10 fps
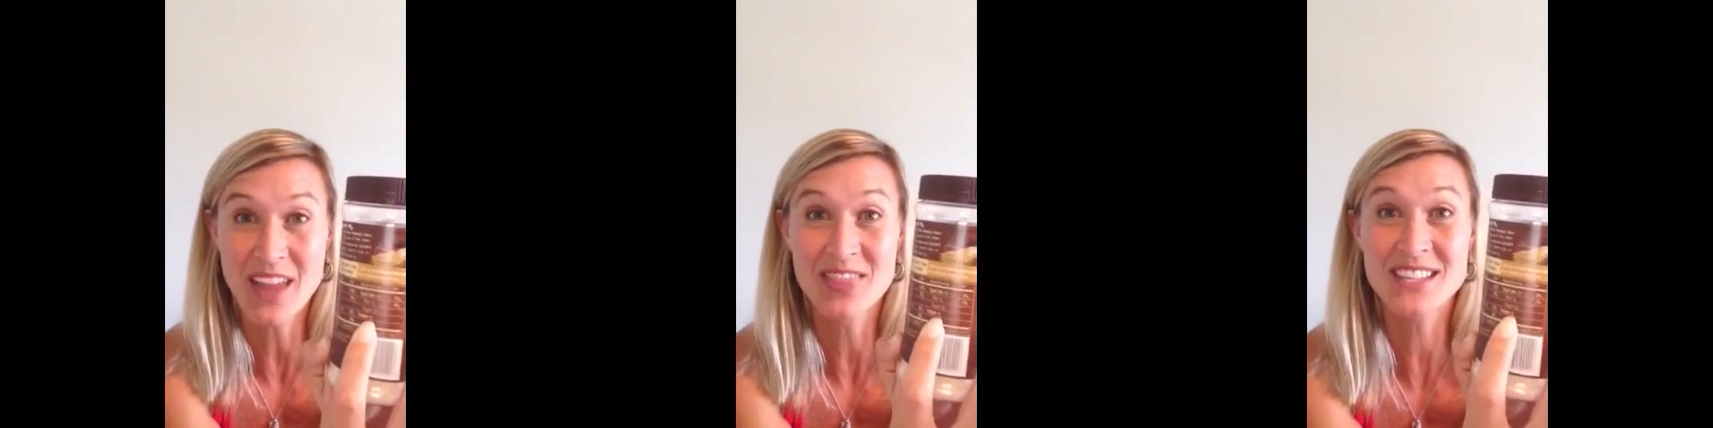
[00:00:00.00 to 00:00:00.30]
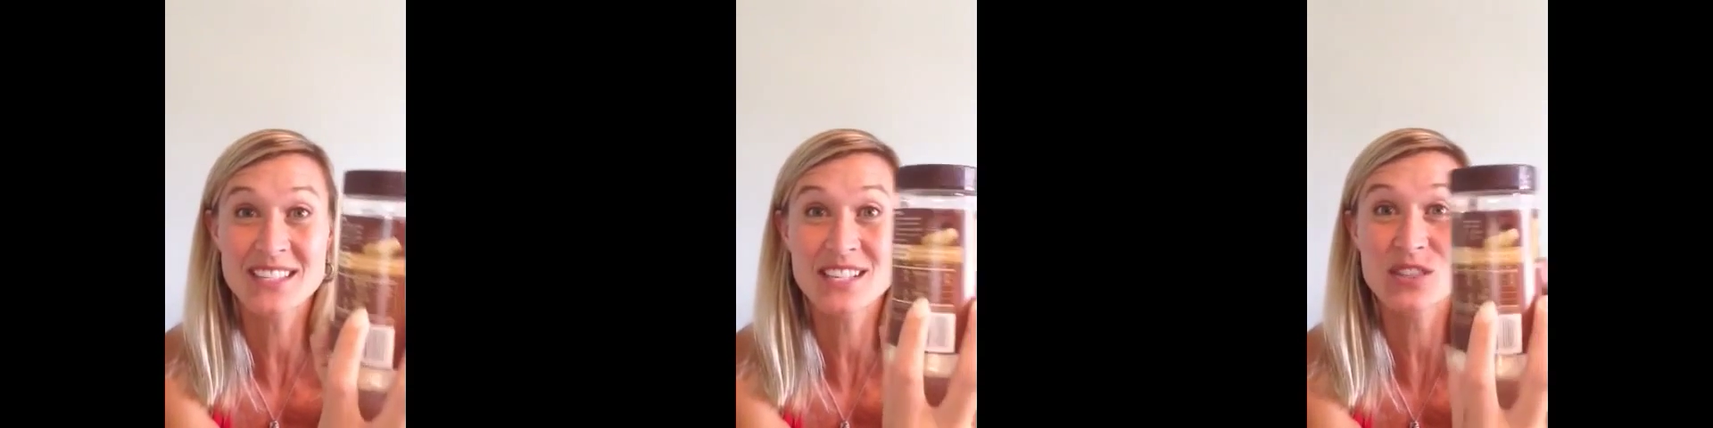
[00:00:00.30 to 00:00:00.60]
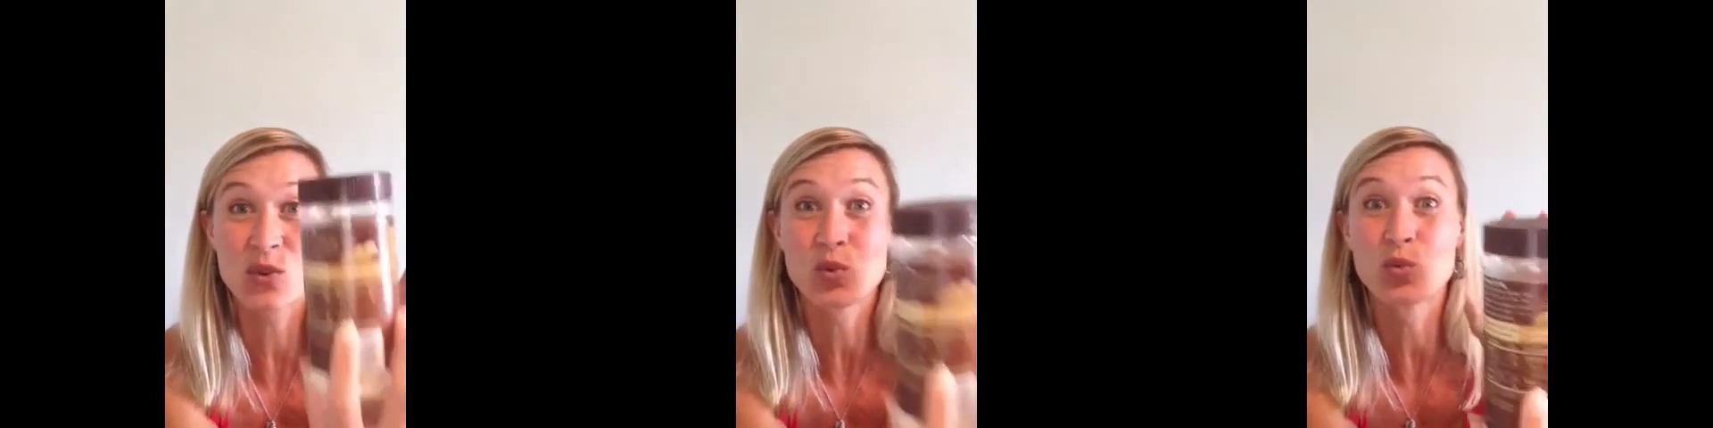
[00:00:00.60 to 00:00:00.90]
This
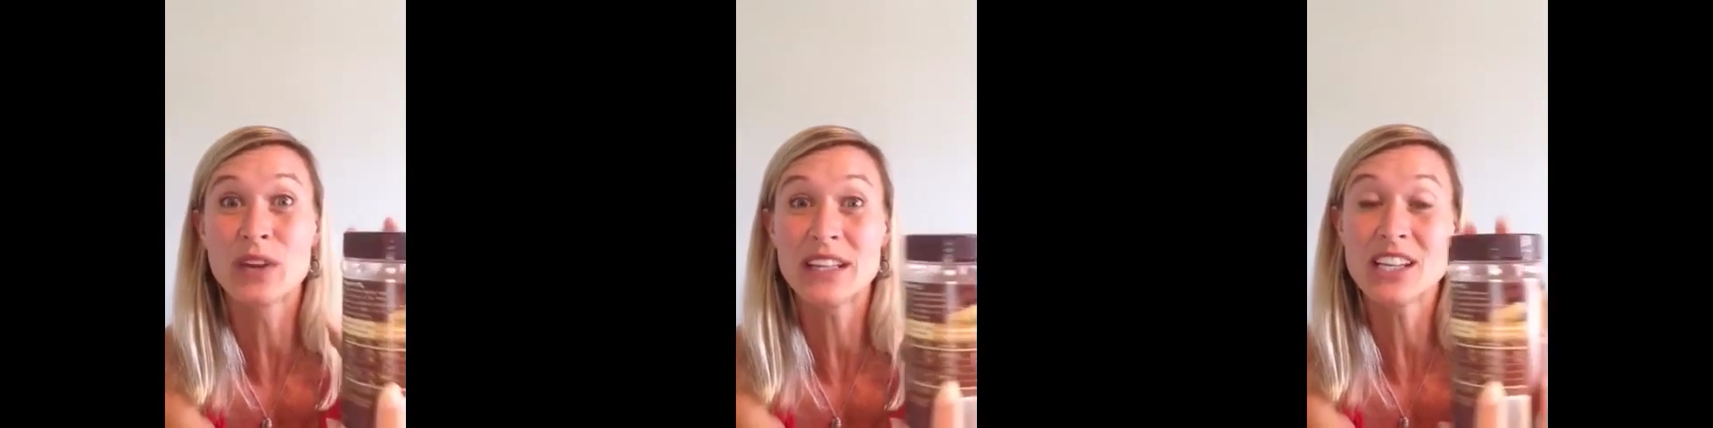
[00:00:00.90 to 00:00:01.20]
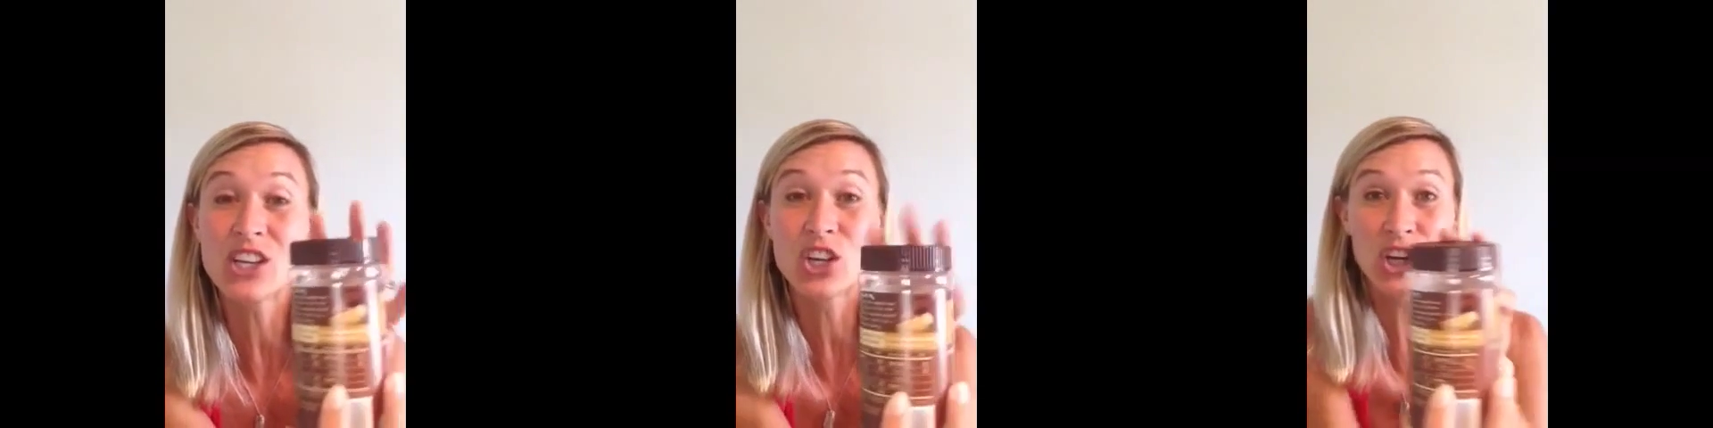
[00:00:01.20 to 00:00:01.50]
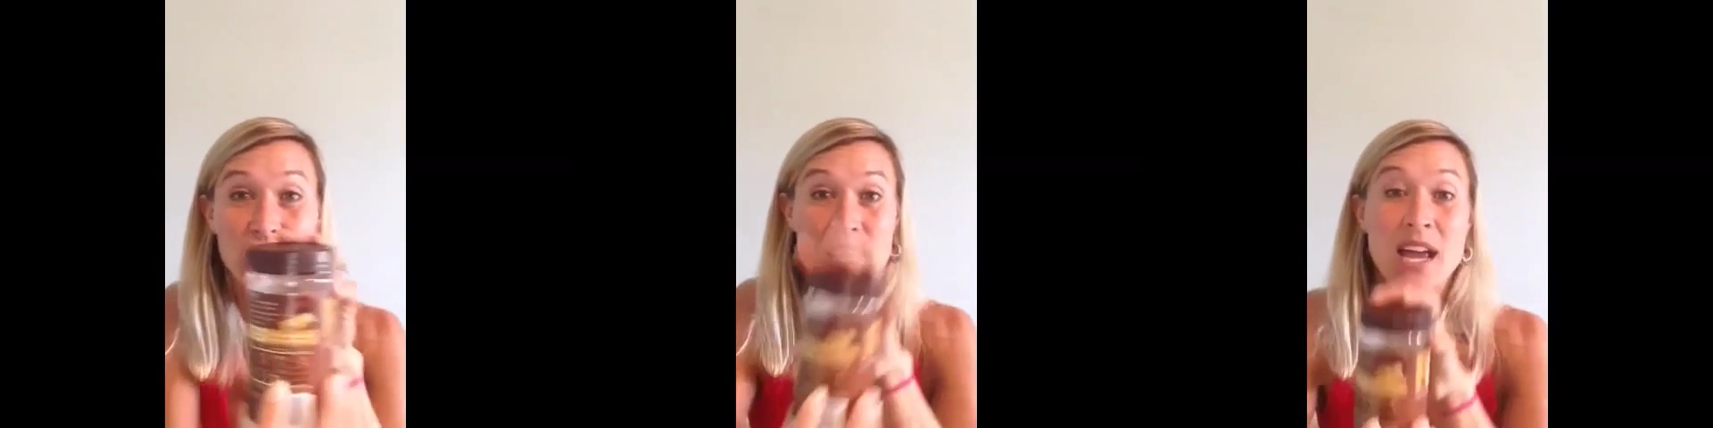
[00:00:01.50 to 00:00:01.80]
is really
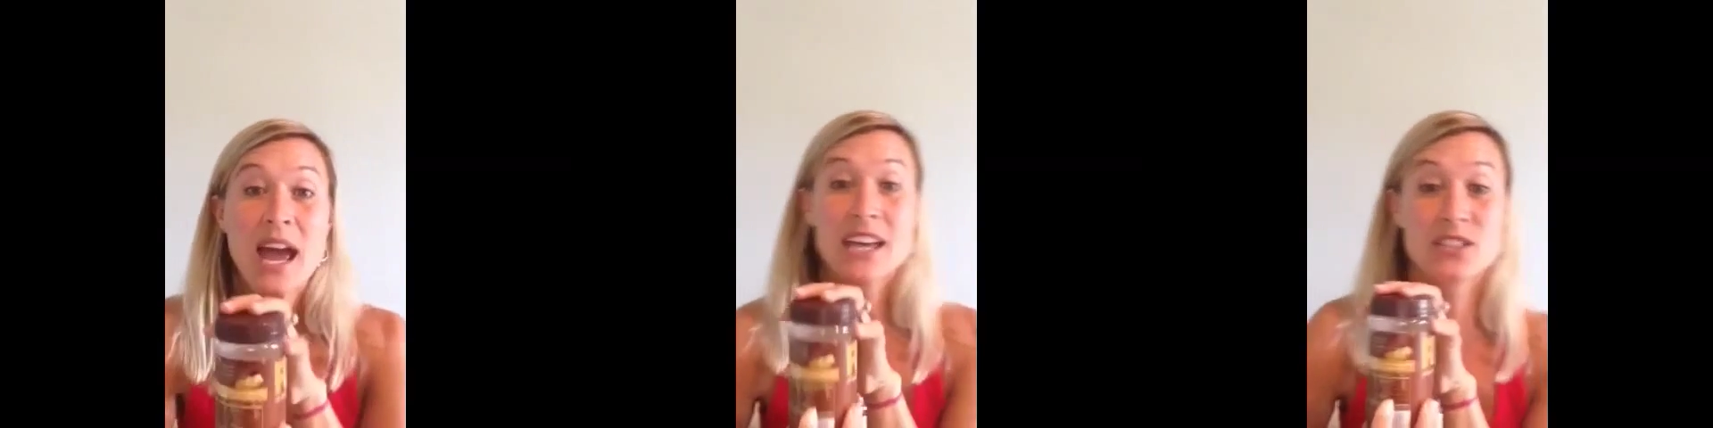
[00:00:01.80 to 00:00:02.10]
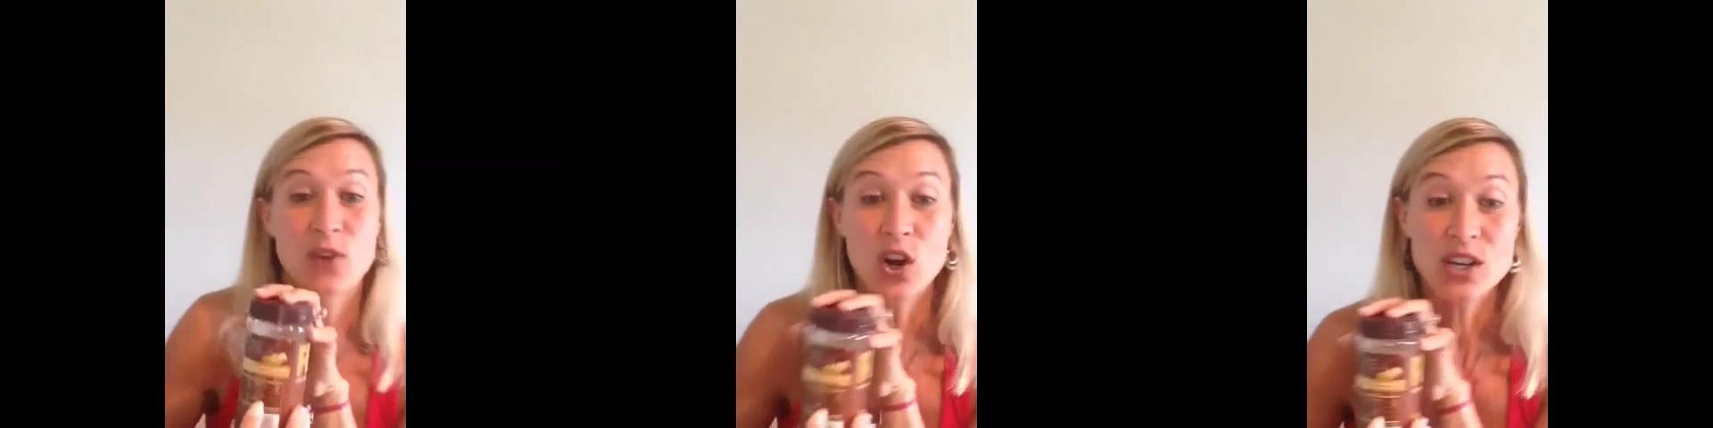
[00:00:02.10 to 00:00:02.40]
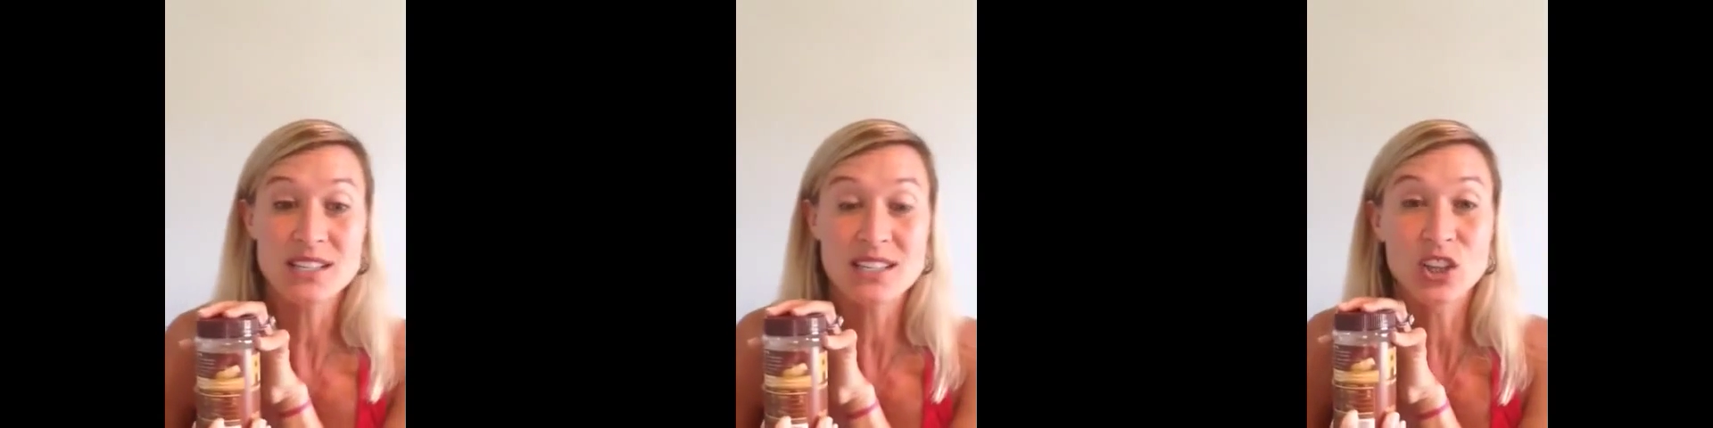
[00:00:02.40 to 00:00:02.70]
good as far as